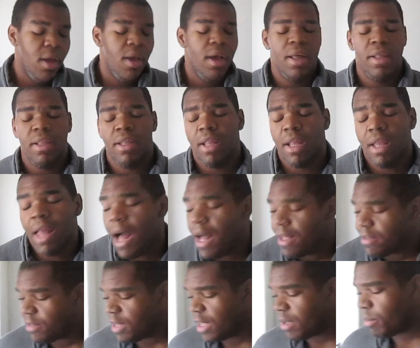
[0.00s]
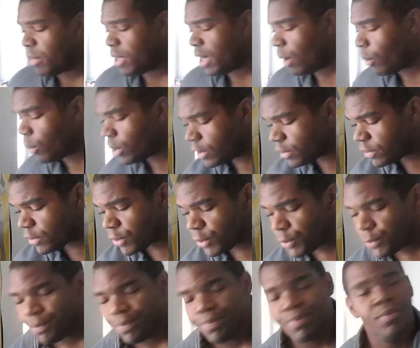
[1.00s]
And then the last segment I want to
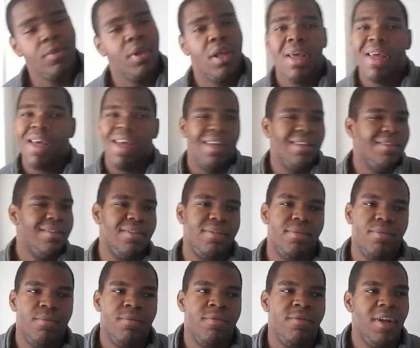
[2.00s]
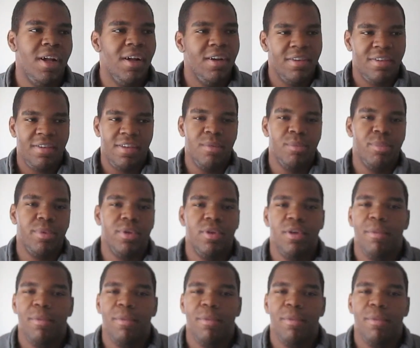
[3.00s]
do, it's very simple.